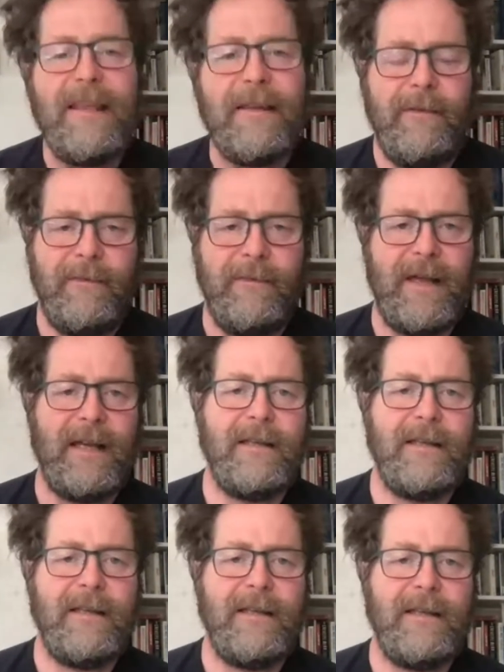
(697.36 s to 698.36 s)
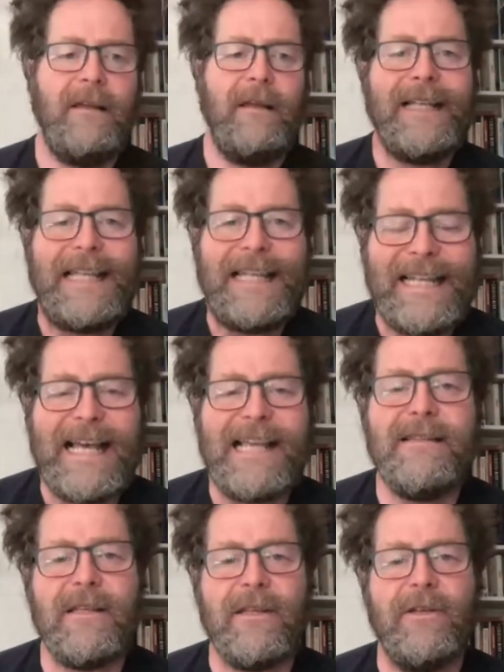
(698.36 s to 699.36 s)
that
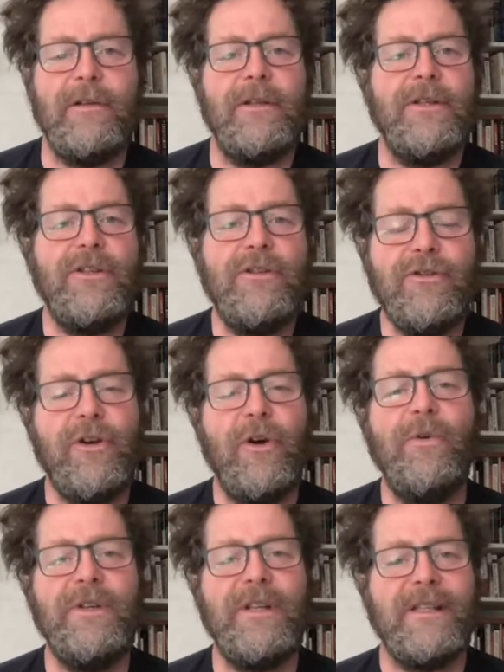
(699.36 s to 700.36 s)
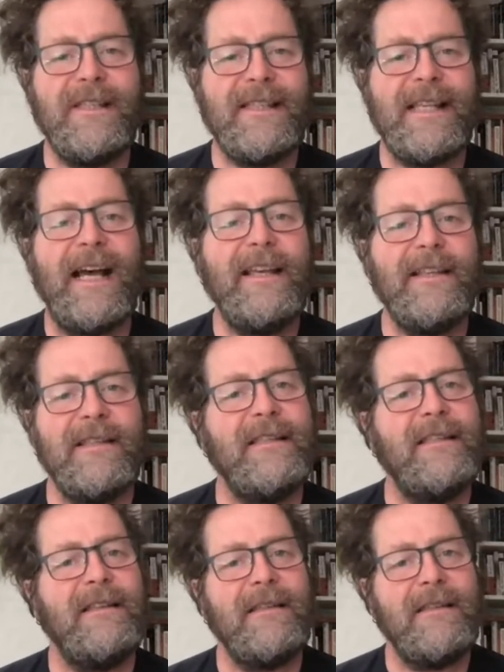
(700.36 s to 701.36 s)
classical Newtonian
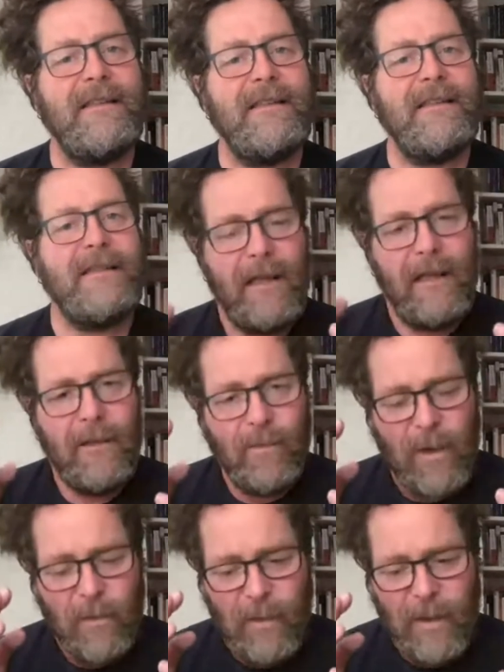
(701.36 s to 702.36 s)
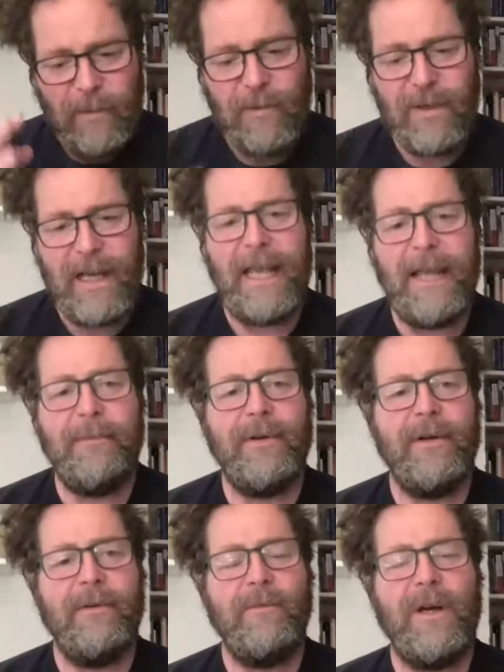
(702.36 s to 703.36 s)
sciences, where we were
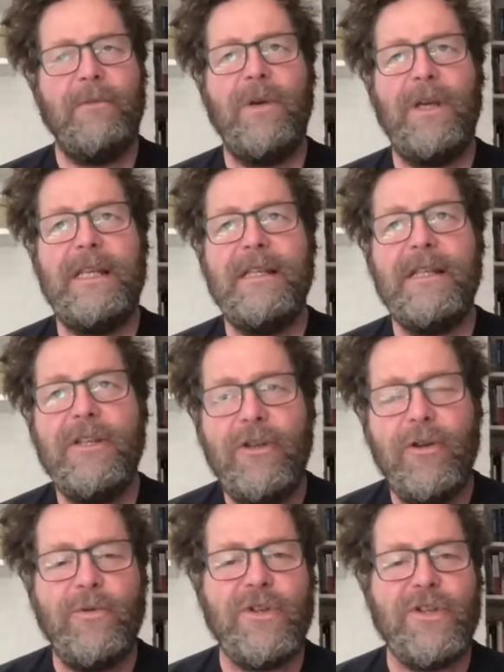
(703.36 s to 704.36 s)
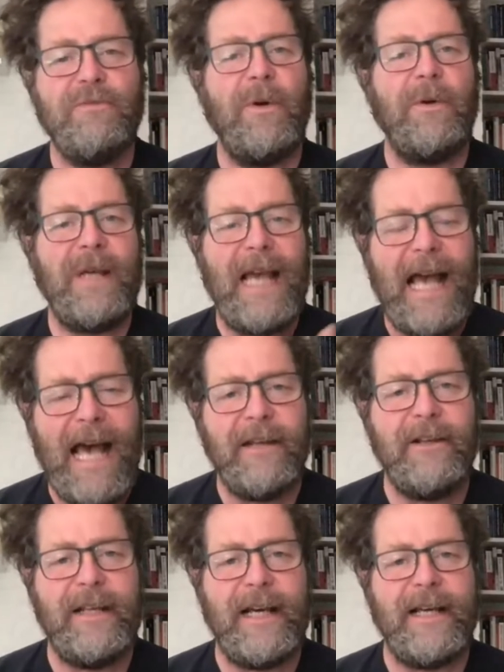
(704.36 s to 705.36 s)
able, where we deduced, where we
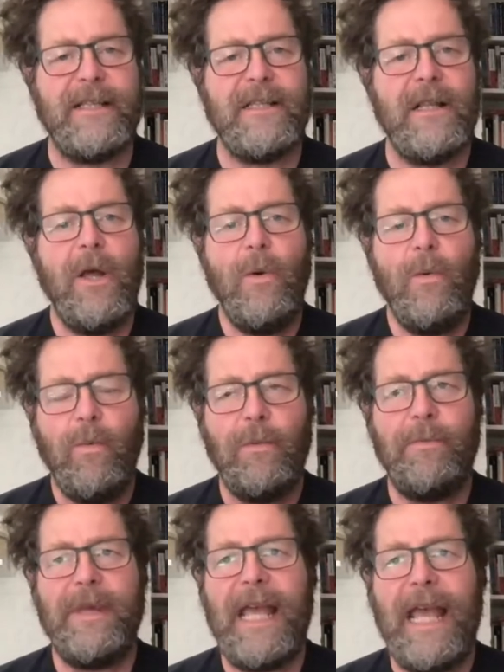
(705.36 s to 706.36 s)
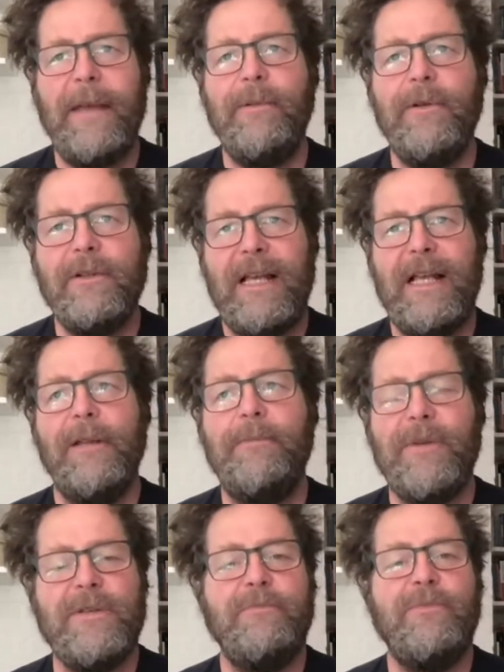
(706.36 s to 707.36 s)
analyzed, will be able to
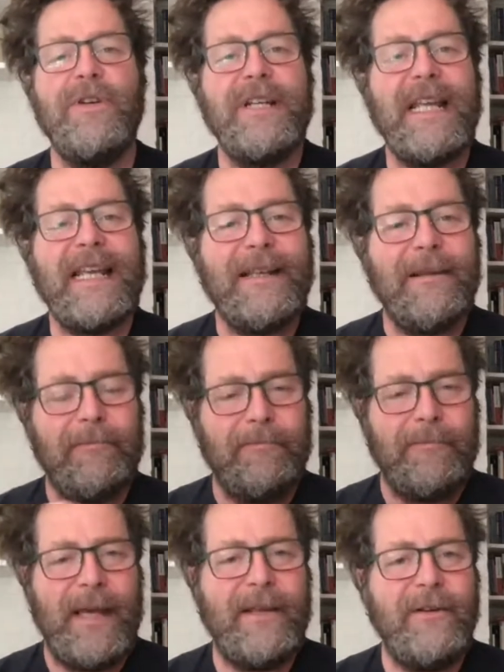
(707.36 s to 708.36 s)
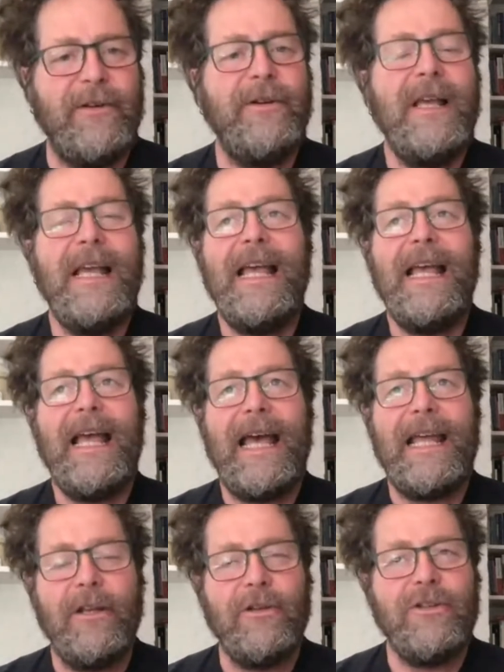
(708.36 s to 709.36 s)
help us predict better
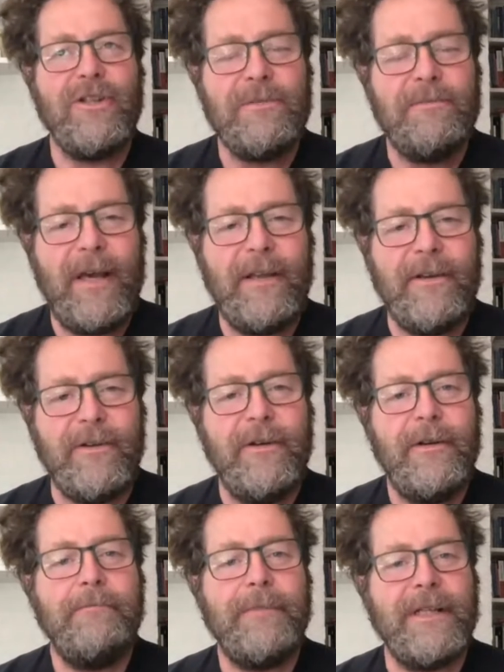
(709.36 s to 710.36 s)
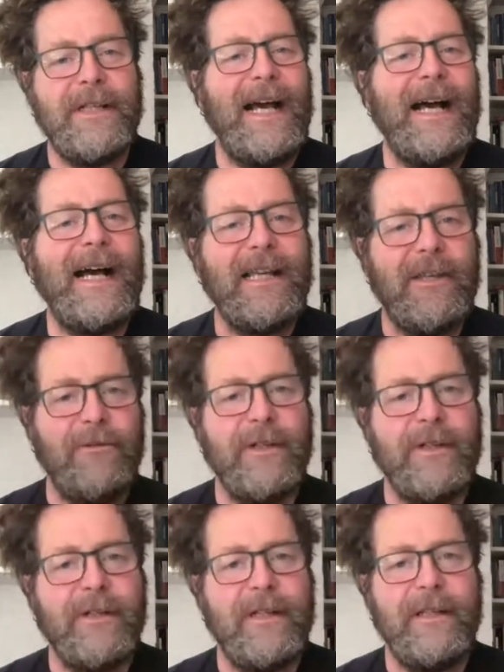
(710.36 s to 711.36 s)
and not just better, but
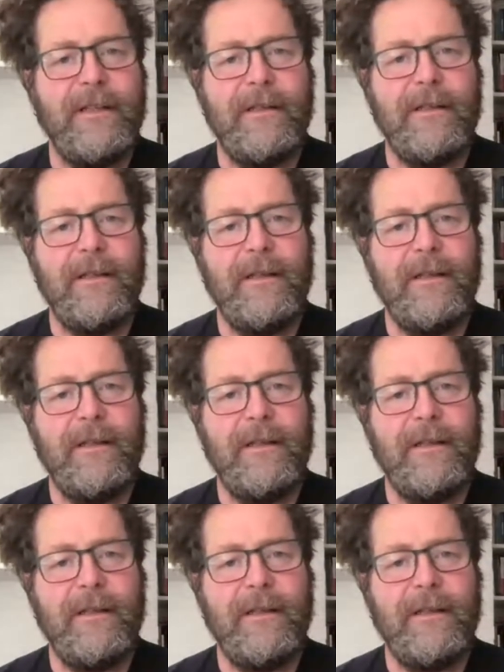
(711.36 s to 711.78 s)
accurately.